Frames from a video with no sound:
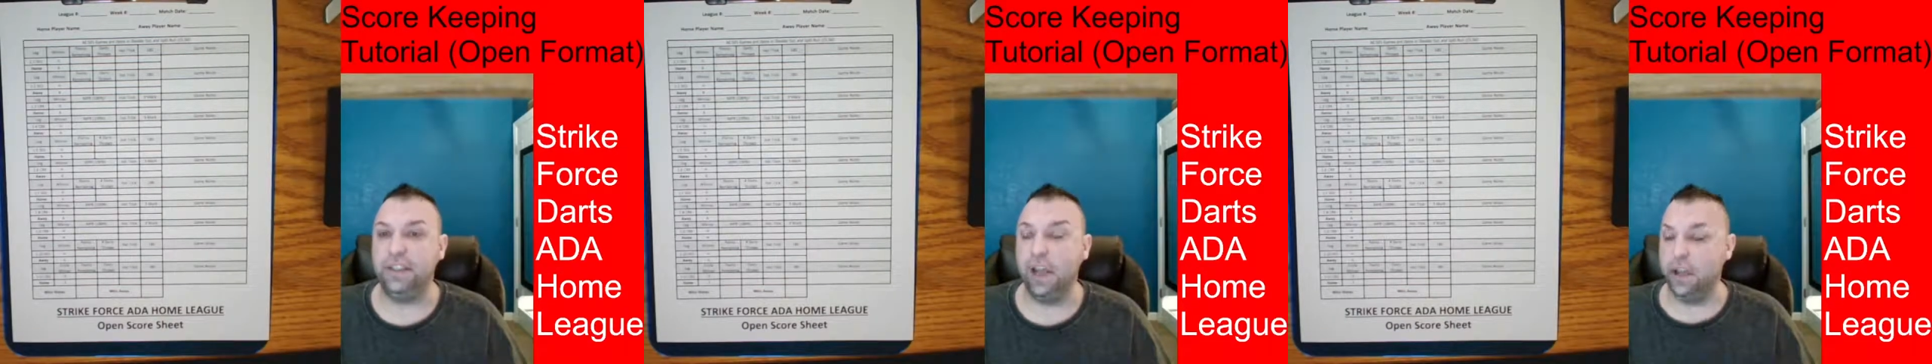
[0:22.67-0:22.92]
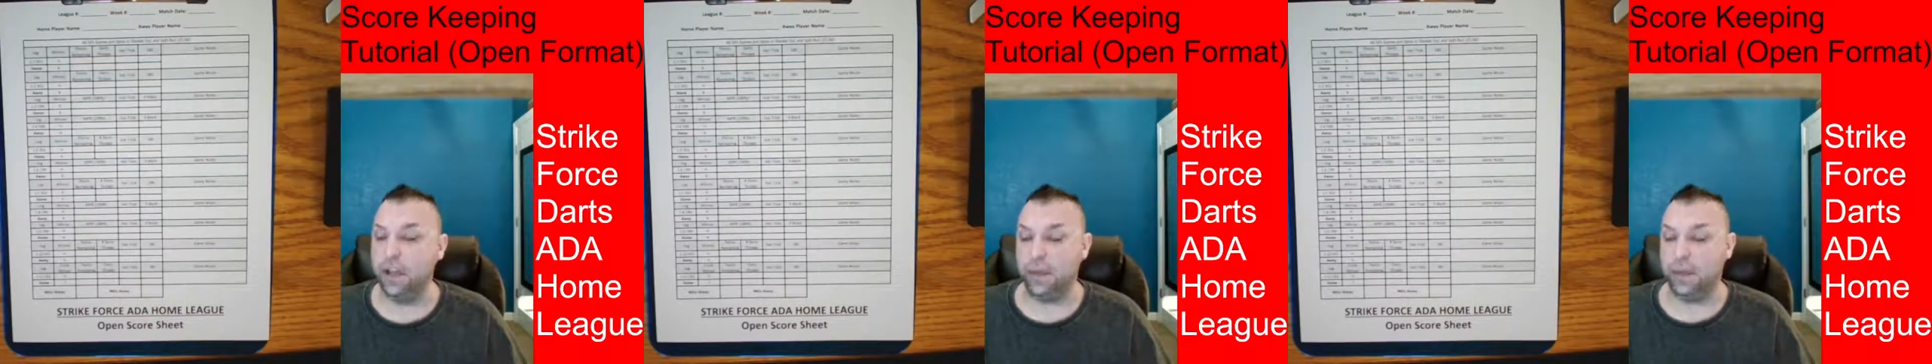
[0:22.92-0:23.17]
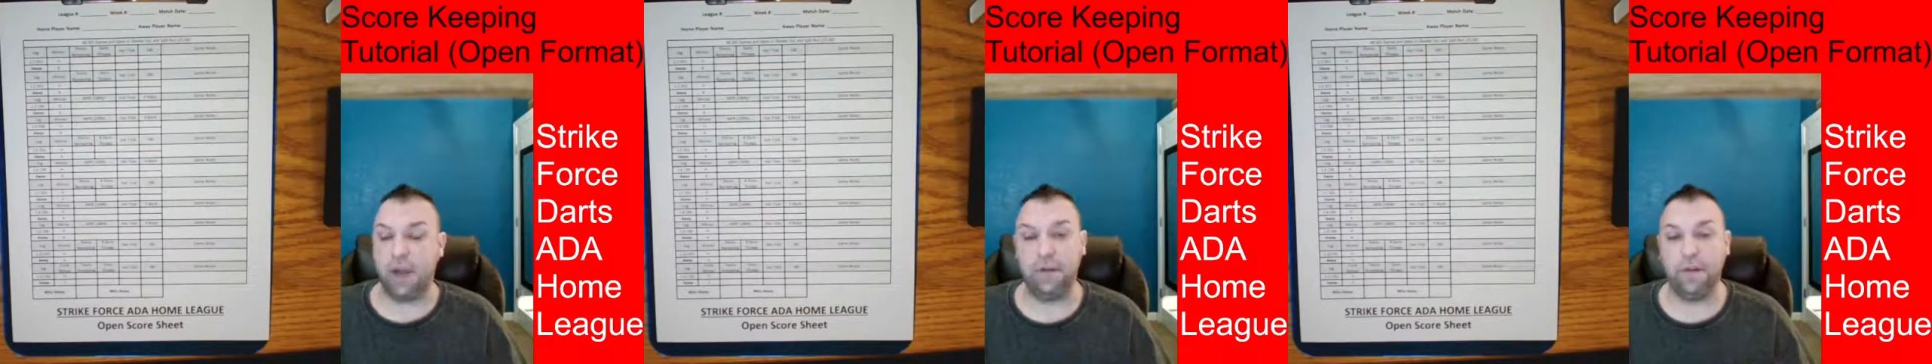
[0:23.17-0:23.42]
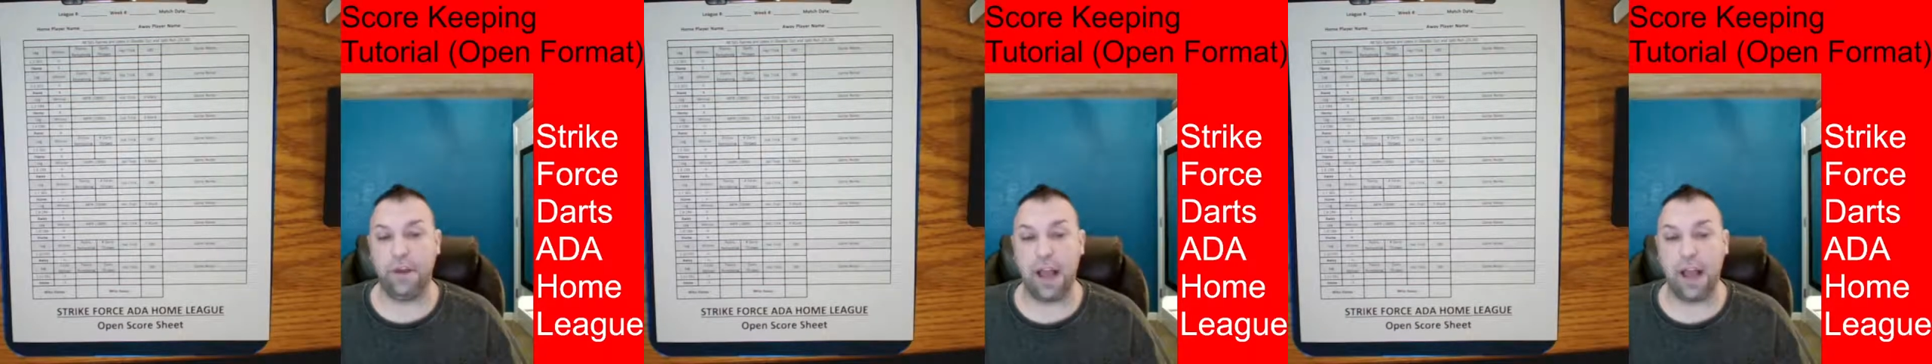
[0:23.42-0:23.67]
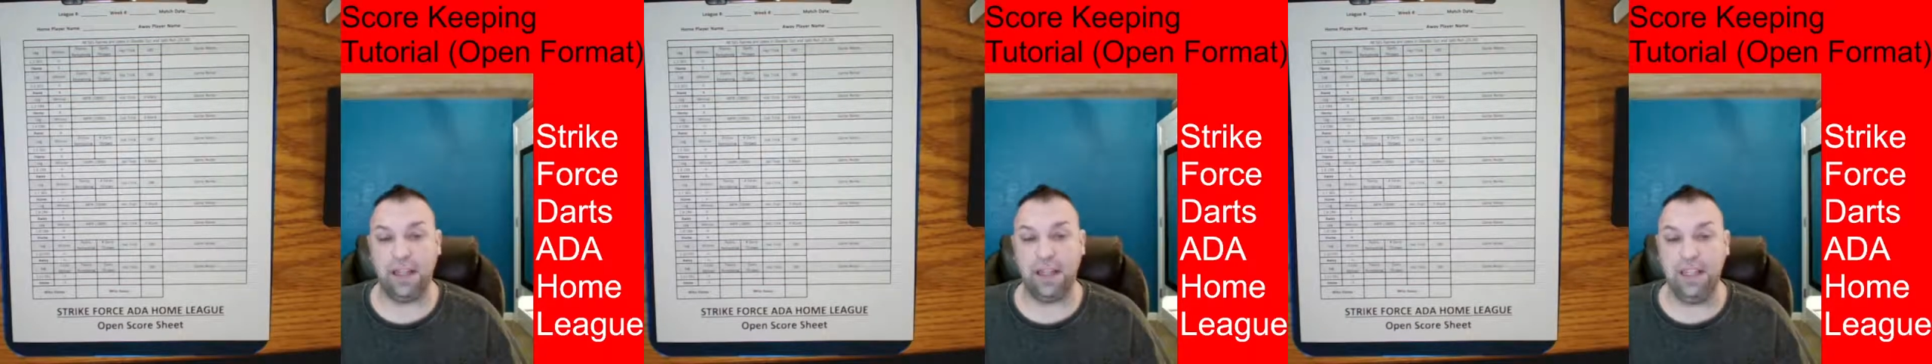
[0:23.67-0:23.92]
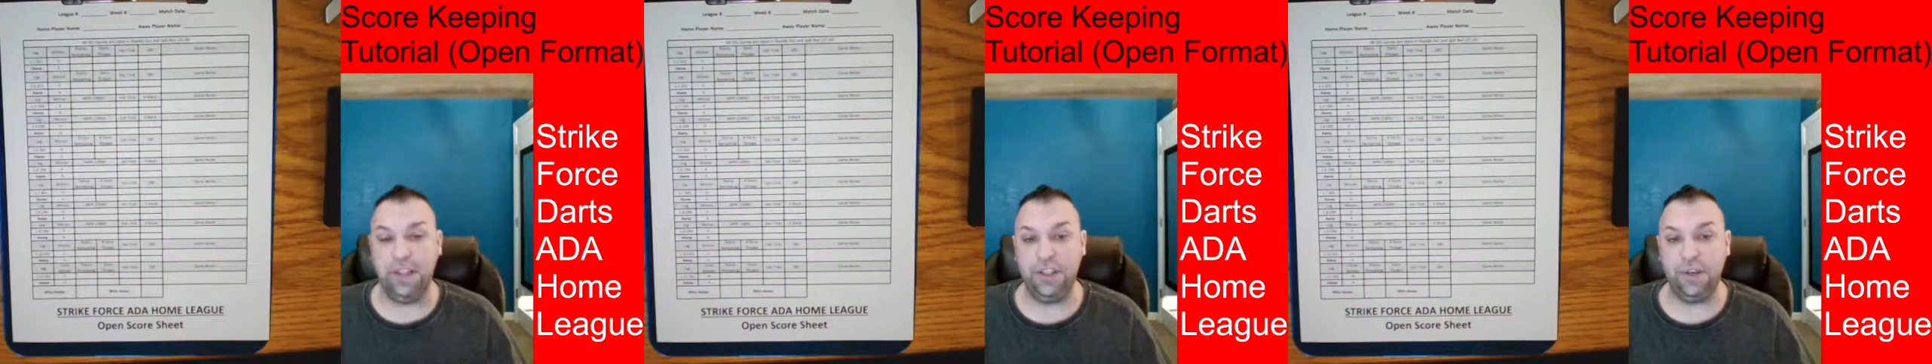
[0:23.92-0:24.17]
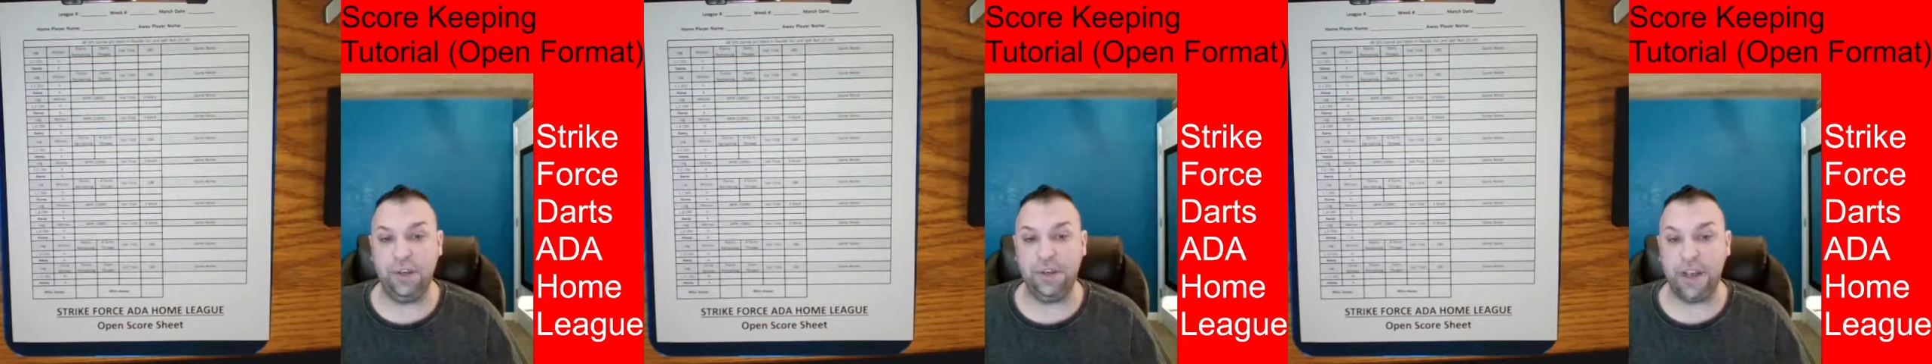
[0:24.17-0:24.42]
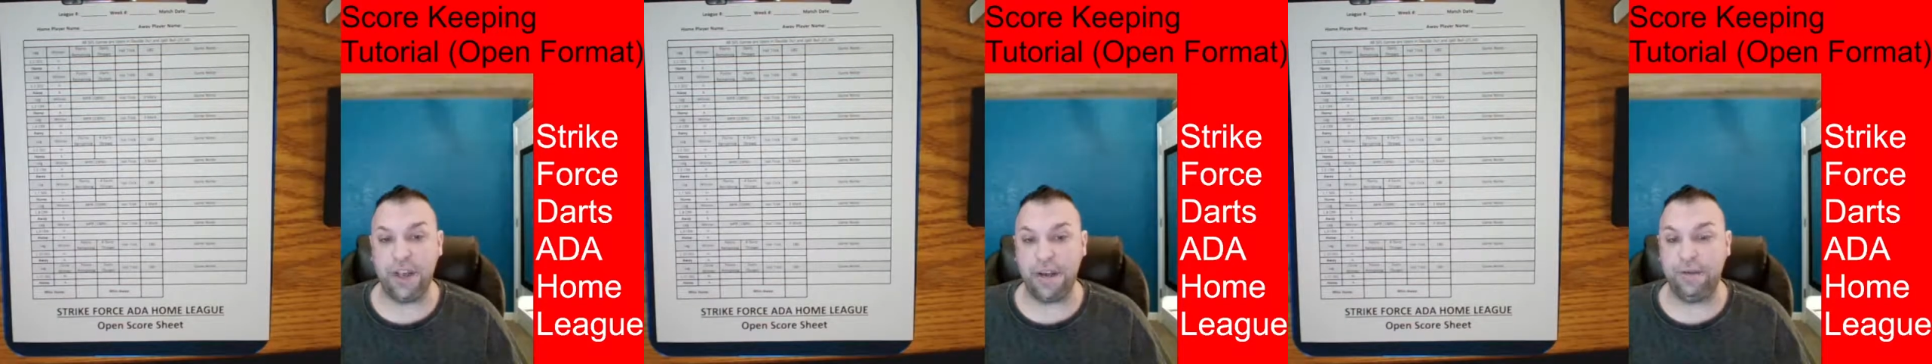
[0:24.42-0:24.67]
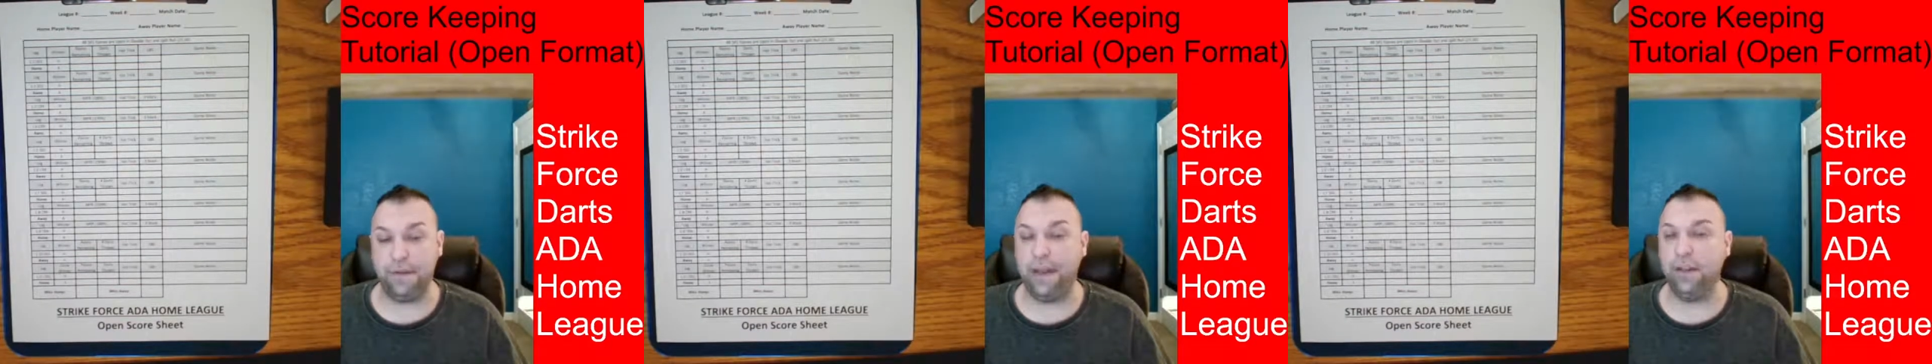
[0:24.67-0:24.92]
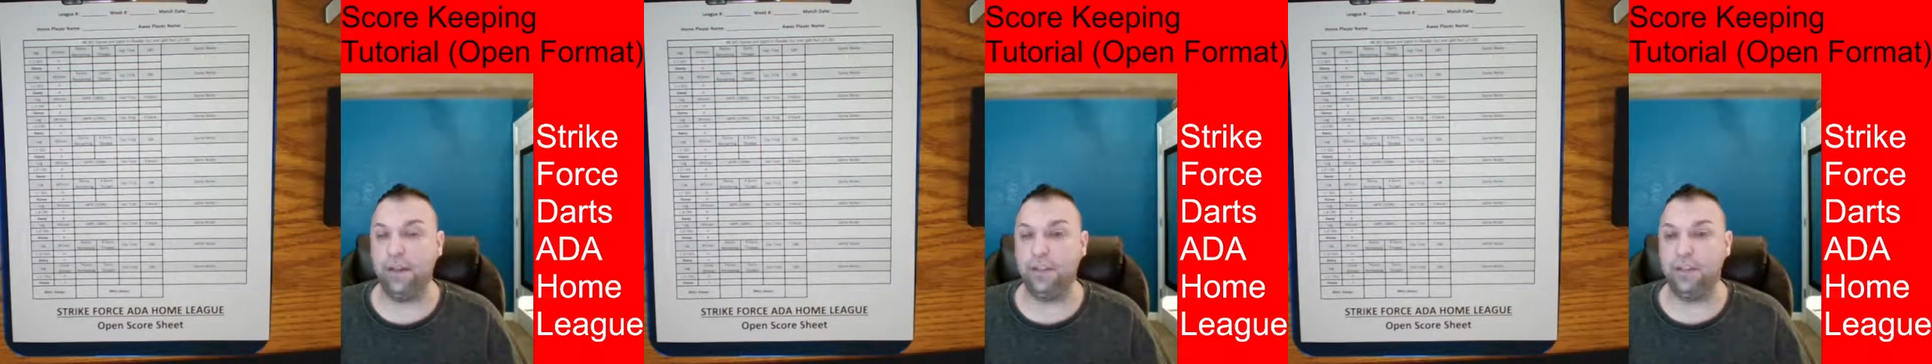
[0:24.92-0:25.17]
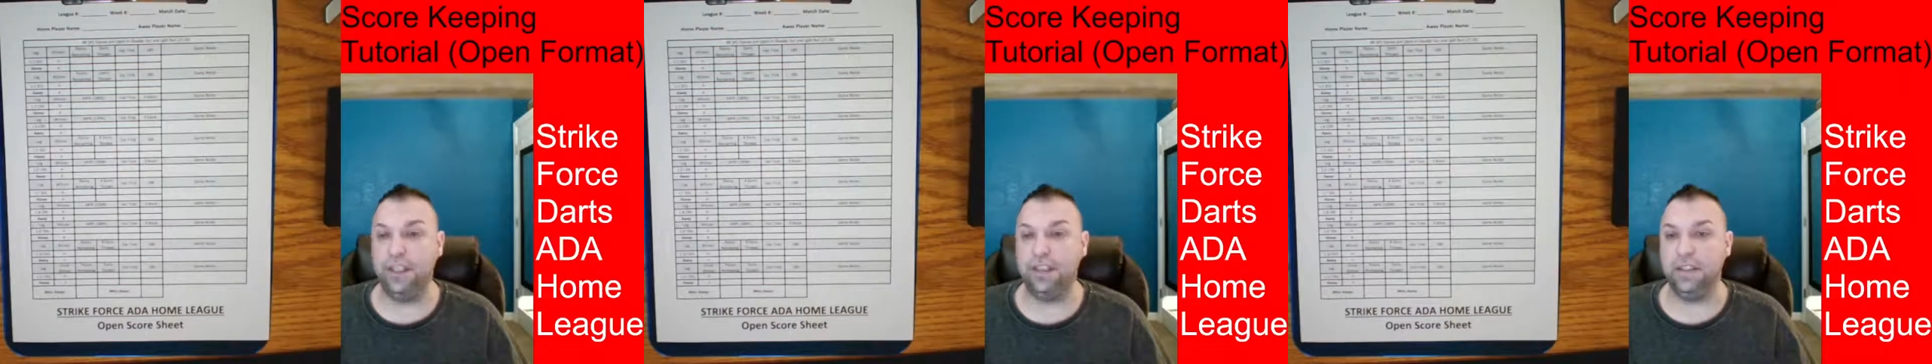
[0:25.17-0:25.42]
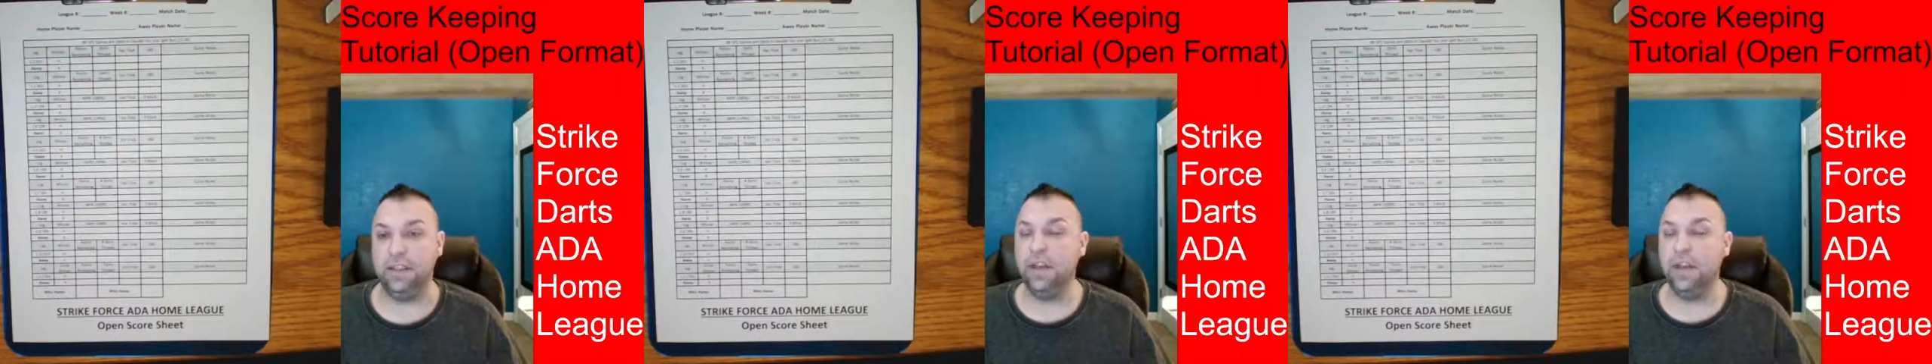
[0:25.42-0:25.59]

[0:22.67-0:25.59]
to cover at least your entire regular season,